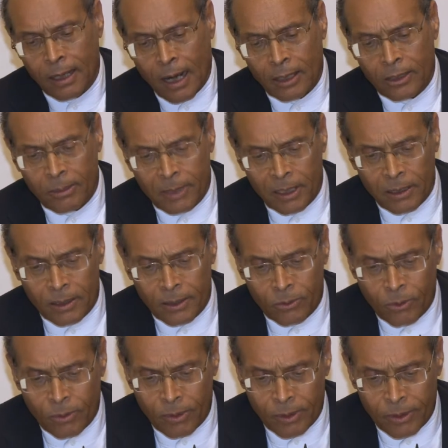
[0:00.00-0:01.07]
ultimately
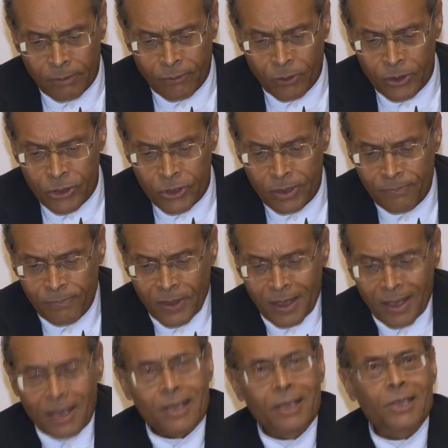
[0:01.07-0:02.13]
to the revolution.
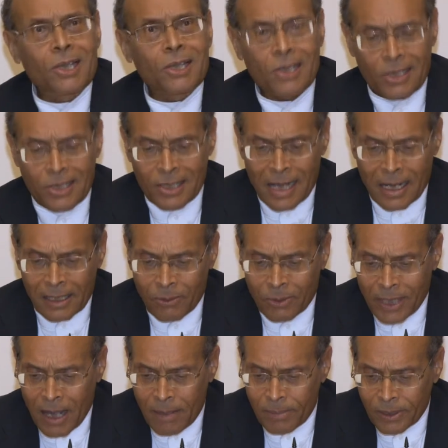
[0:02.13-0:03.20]
This is exactly
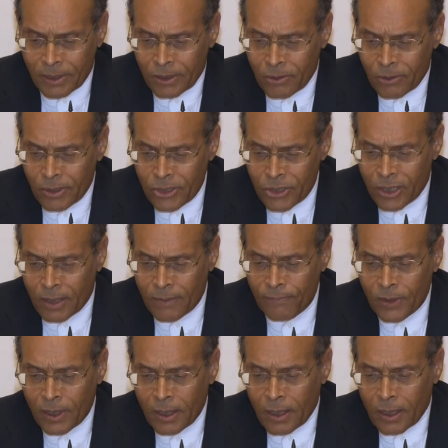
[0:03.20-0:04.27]
what happened in Tunisia
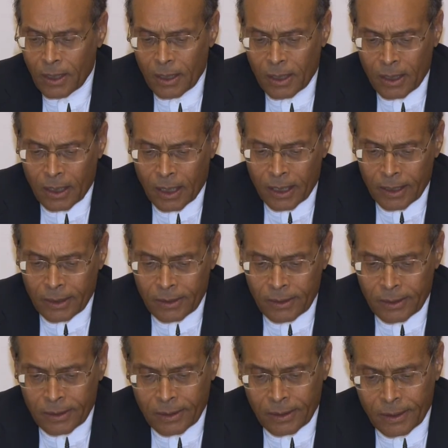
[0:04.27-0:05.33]

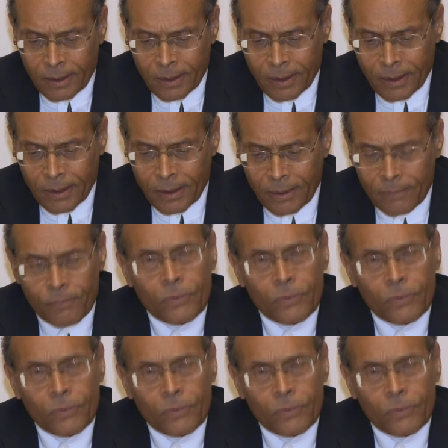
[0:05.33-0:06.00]
and the